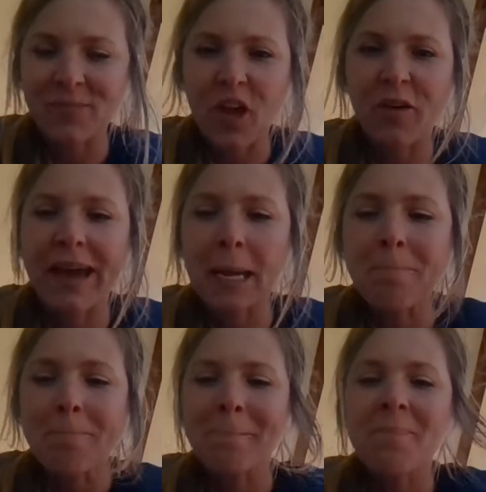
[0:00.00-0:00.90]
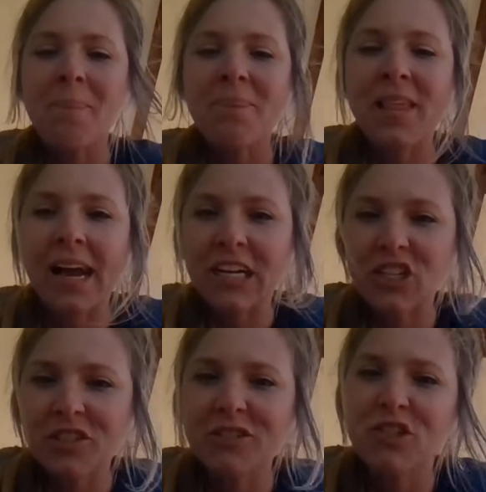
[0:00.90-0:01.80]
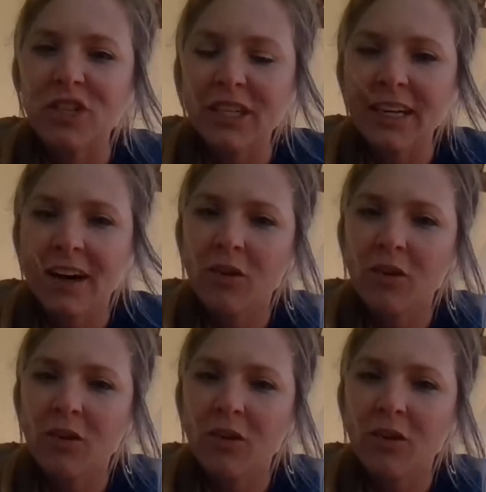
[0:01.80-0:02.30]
Okay, now here's a little trick I